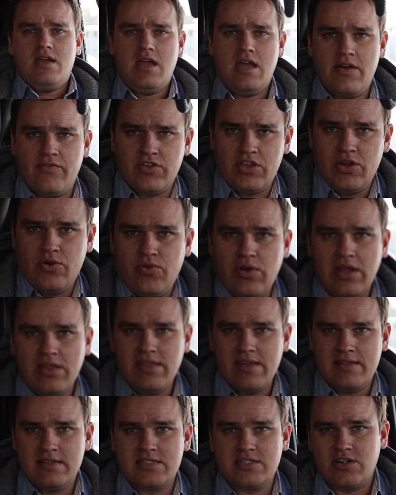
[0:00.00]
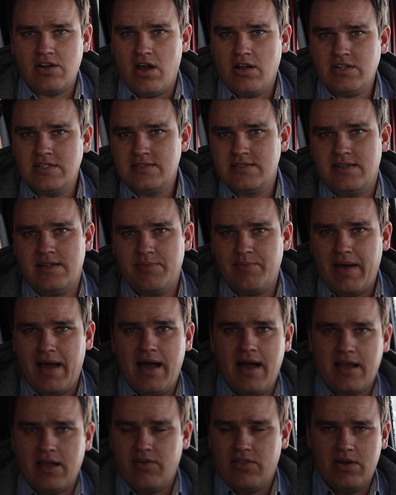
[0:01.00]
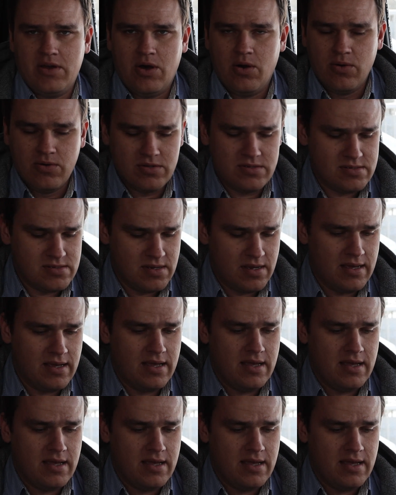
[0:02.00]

If you read the instructions in the back of the hose,